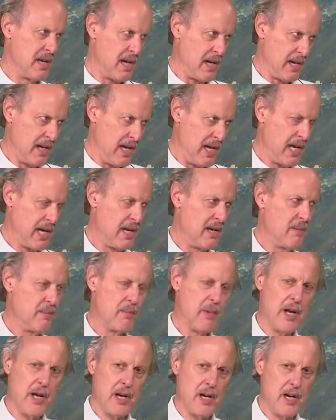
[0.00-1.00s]
Again,
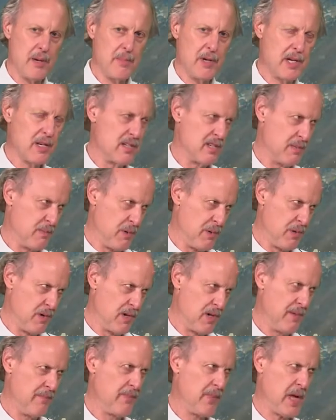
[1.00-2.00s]
my Arabic is
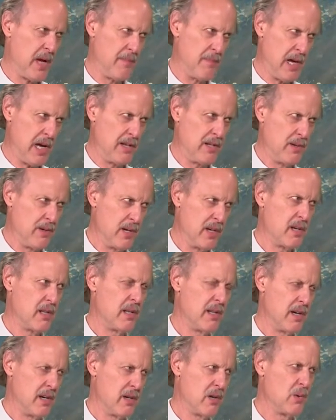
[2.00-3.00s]
poor. I'm not doing
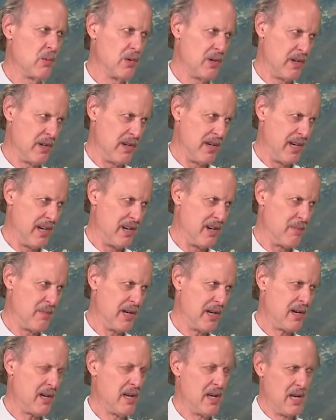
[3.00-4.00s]
clinical work in
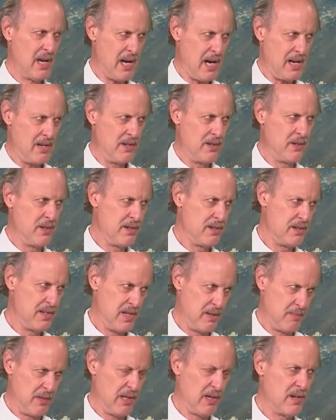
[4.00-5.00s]
Arabic. I do
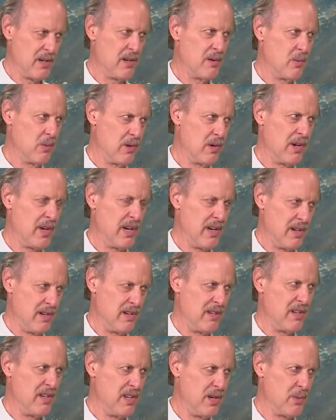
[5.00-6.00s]
similar work here
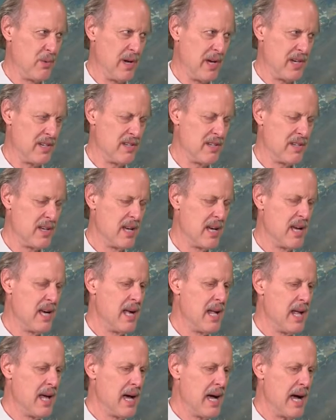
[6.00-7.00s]
in the US.
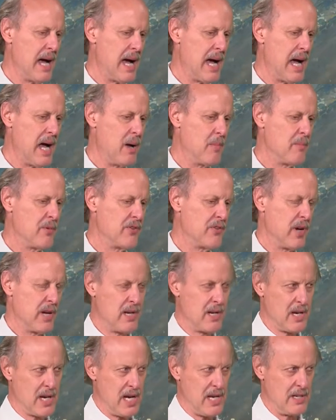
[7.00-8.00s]
So I
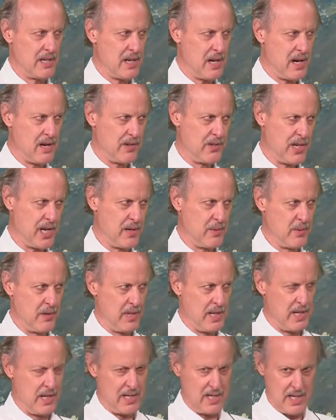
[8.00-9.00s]
can kind of talk
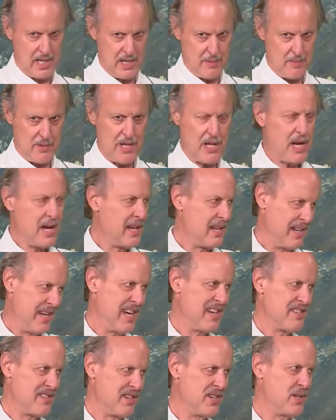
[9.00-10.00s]
generally and then apply in
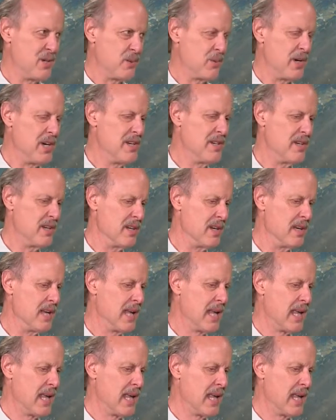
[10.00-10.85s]
that situation.